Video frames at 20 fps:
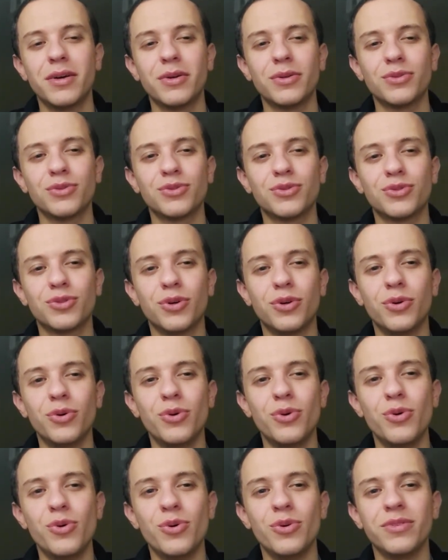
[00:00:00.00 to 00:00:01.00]

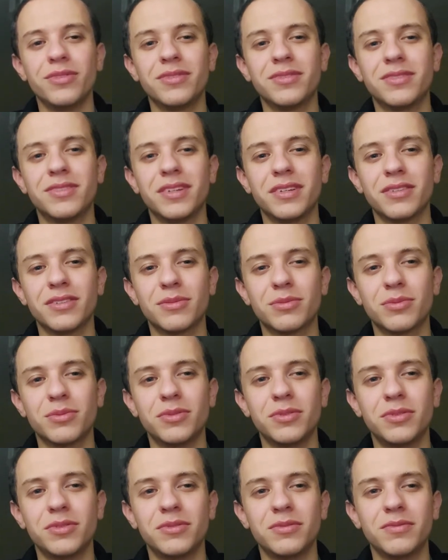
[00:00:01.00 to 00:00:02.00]
so
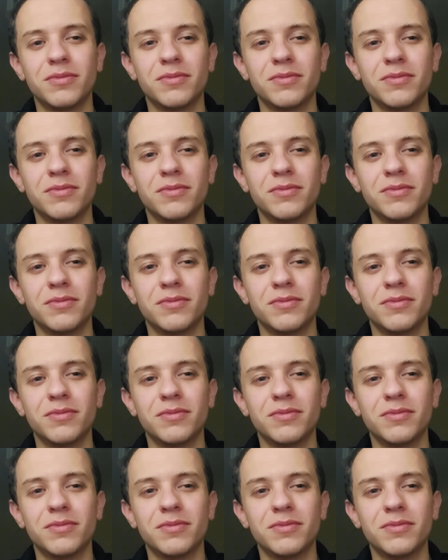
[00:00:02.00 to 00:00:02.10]
desperate,